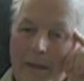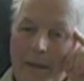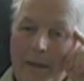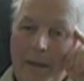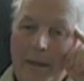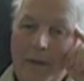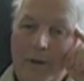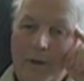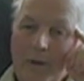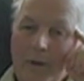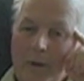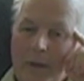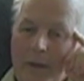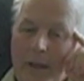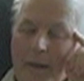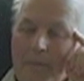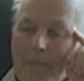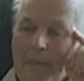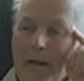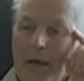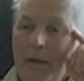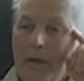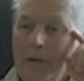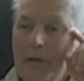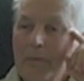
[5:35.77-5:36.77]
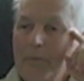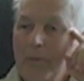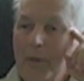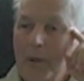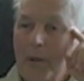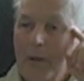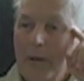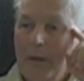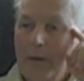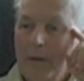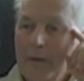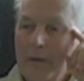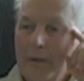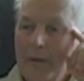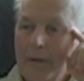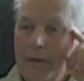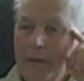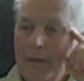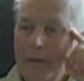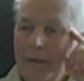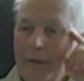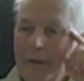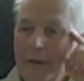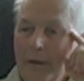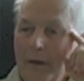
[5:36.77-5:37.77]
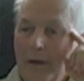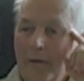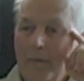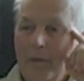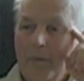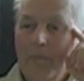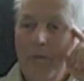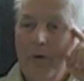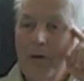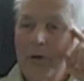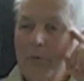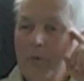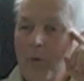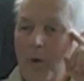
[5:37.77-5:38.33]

is only a minor part of a much